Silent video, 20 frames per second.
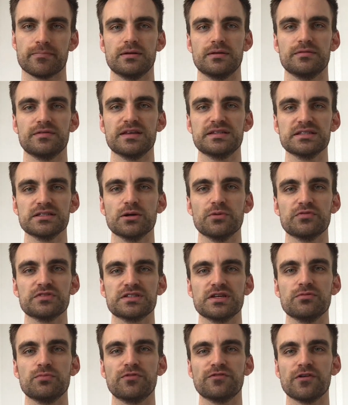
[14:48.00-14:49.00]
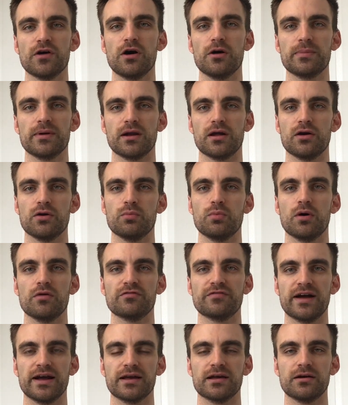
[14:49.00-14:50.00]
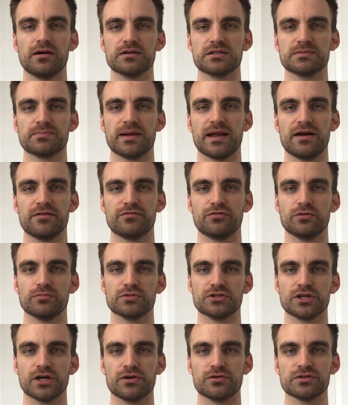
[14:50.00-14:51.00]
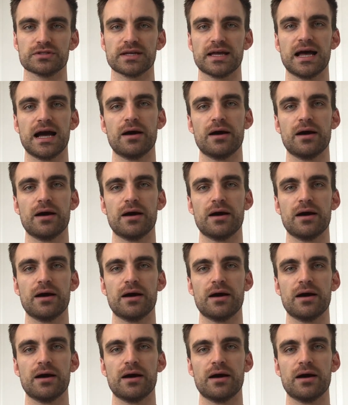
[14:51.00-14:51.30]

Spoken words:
This is obviously far below what Vanguard's platform shows.